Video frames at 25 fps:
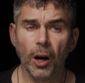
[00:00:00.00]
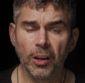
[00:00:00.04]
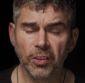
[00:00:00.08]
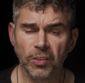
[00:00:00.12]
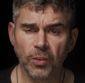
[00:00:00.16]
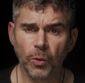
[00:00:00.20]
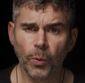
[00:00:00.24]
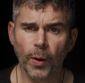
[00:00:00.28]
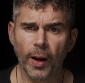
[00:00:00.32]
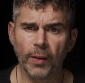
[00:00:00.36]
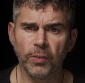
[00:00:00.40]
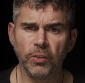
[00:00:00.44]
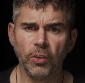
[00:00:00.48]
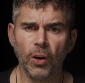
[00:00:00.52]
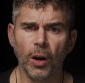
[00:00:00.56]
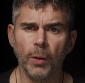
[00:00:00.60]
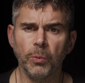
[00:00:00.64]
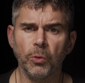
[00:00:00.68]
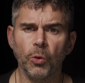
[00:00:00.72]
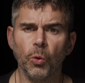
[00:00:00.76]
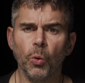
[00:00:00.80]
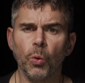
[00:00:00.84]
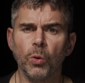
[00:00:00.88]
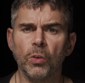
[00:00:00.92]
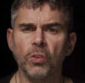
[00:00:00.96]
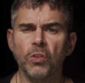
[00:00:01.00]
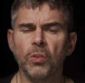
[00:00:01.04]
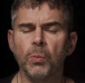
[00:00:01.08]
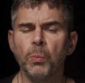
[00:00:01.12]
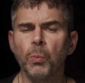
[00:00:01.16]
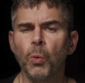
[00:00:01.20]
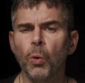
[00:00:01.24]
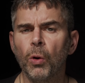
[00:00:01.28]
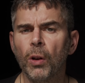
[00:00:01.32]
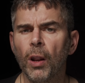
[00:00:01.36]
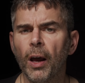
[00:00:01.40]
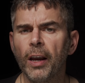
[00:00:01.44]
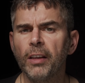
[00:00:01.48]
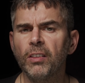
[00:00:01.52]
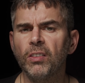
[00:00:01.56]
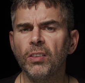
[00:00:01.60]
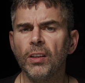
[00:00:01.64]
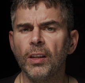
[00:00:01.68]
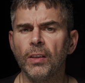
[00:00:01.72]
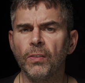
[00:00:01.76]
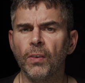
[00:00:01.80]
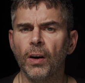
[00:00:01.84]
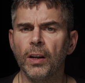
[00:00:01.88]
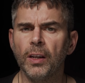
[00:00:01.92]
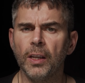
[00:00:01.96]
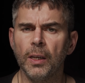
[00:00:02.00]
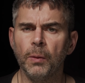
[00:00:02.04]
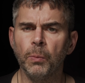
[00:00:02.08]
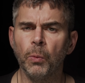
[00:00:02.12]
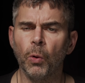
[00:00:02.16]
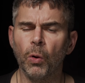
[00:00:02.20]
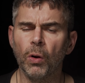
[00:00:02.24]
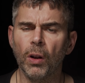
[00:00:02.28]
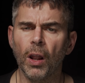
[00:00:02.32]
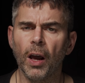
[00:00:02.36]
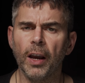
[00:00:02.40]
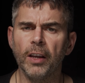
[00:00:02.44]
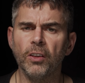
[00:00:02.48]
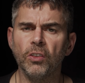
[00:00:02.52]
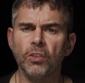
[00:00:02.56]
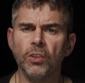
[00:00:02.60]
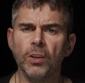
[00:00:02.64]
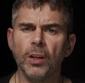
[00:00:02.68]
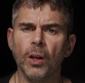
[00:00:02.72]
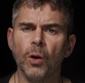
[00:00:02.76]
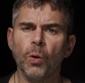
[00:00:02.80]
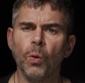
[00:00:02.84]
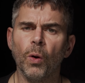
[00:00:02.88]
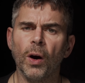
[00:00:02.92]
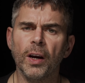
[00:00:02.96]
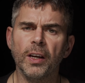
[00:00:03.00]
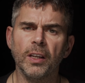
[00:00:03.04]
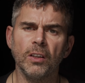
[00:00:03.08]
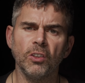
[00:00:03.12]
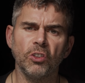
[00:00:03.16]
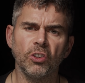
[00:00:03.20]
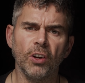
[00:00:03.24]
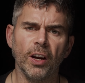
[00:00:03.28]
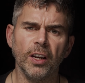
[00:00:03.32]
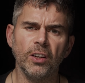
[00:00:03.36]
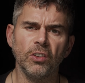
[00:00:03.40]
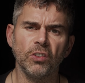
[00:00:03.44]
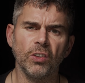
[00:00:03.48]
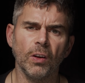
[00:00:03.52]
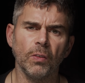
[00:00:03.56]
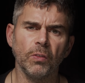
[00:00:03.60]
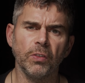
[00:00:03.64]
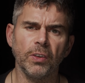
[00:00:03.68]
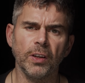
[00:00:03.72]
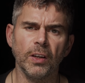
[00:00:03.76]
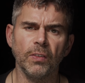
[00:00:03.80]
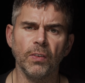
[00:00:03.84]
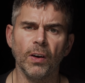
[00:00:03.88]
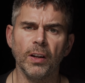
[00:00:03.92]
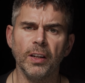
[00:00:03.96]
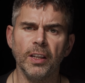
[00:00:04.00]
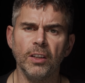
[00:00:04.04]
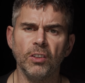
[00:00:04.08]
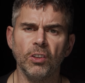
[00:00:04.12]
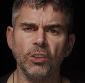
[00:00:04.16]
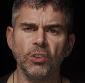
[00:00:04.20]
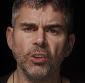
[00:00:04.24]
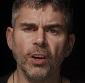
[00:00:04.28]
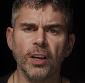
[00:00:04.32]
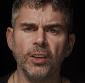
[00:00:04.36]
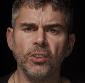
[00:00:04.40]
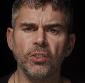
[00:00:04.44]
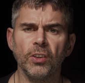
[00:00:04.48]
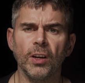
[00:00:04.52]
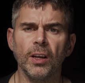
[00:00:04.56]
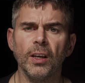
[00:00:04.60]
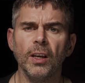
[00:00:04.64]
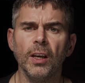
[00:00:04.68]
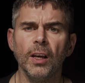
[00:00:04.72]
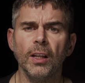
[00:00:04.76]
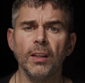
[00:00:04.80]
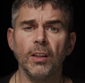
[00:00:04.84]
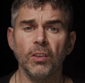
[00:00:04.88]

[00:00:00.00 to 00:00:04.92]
I still have time to order some more lights in if I need more lights, you know, I can change something if I need to change it.